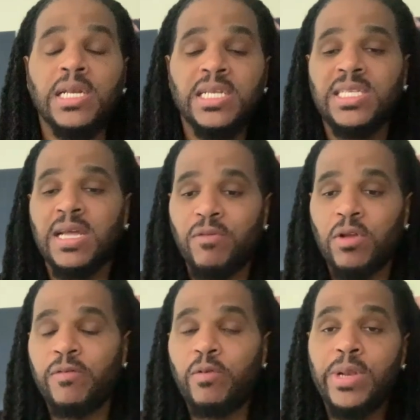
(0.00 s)
And this now have
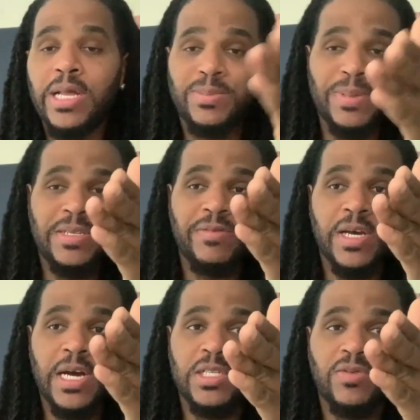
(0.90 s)
nothing to do with a
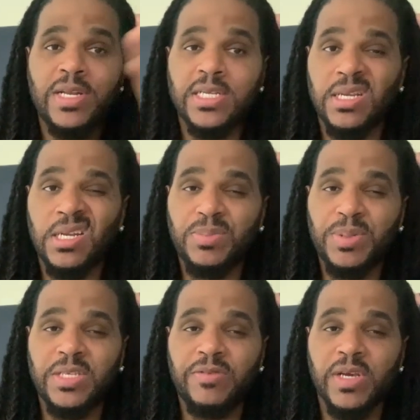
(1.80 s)
specific artist over this and a
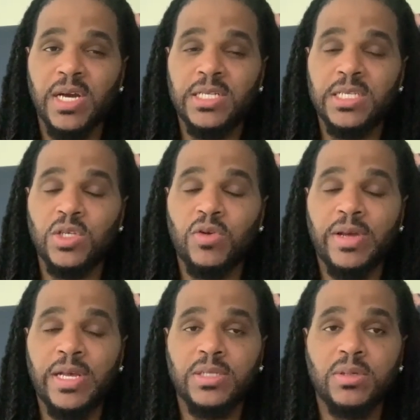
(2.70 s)
specific artist
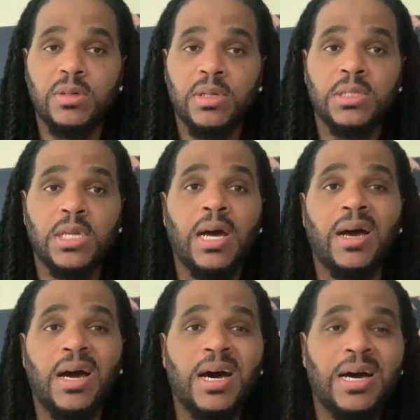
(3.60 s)
over here. So it's an